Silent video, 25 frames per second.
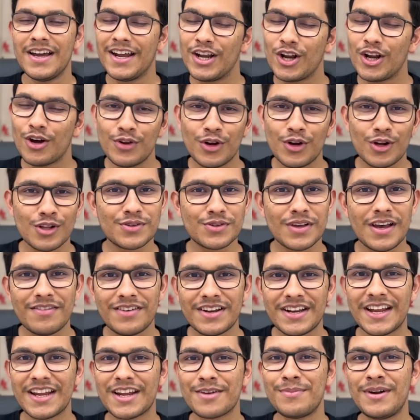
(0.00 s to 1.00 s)
Now, we also have a
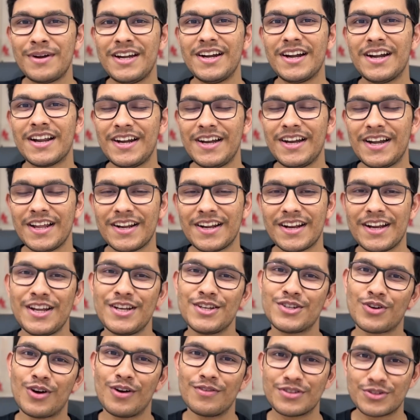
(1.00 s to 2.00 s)
recommended rating
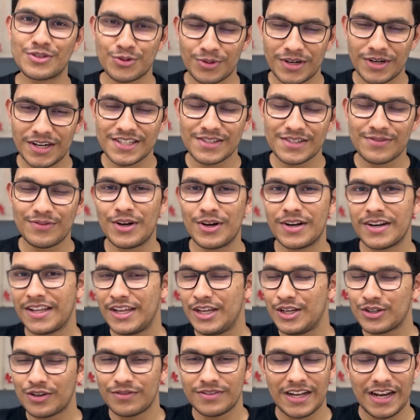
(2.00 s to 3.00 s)
range of students for
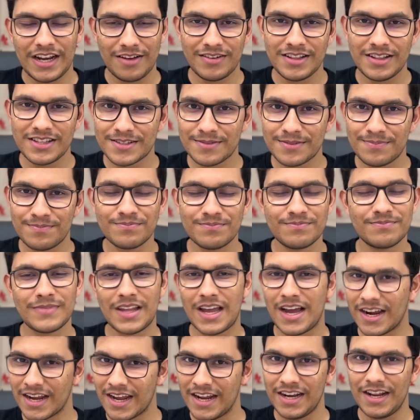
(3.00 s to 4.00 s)
each of the levels.
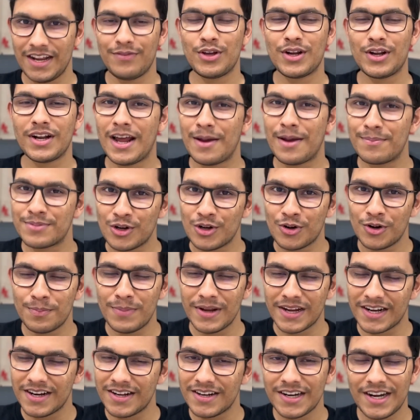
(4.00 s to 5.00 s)
Again, if you're an absolute
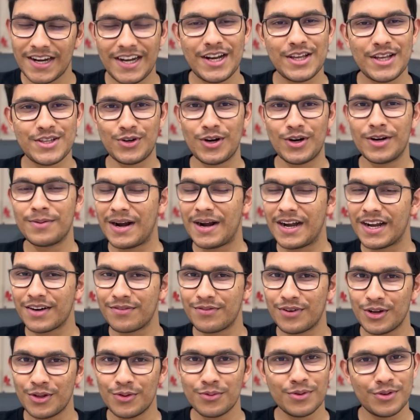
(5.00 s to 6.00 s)
beginner, it does not matter
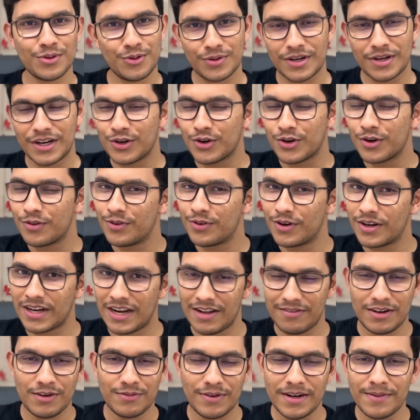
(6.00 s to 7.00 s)
for you. You can go for
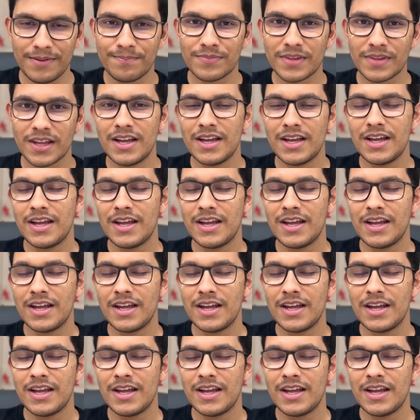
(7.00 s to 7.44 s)
level 1.